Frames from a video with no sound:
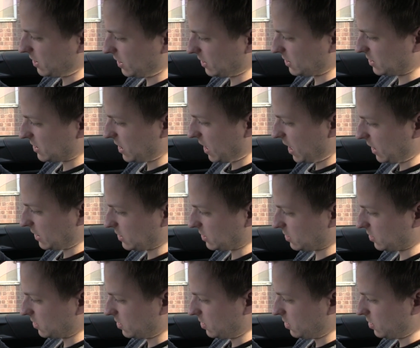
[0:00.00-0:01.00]
it
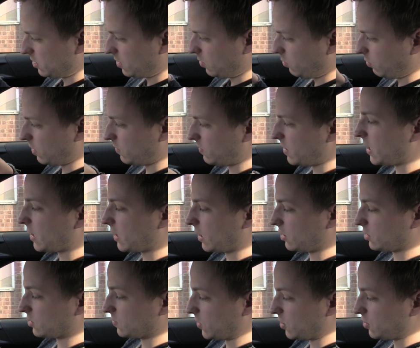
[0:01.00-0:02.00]
says, when
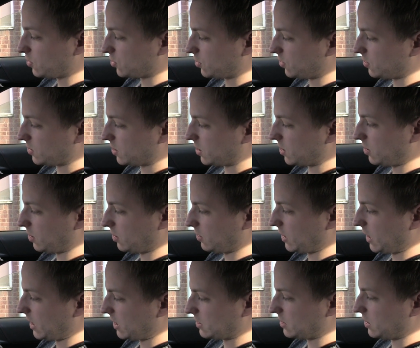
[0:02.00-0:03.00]
making a small short turn,
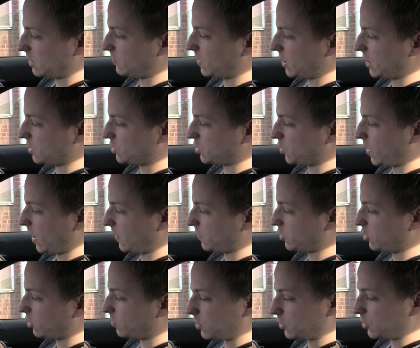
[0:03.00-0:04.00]
the LSD may issue
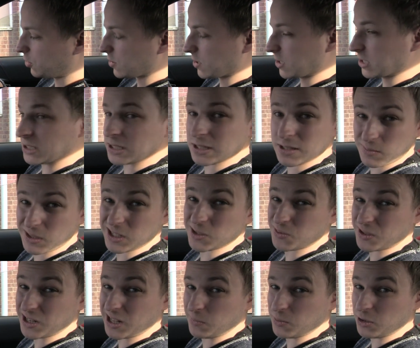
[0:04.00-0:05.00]
abnormal noise. I mean, that's
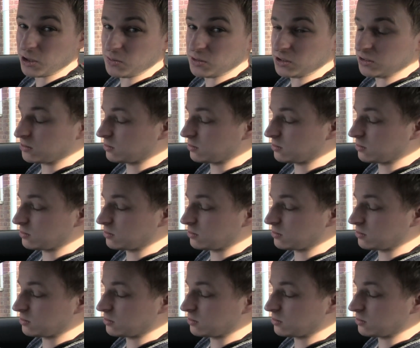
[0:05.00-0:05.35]
pretty abnormal.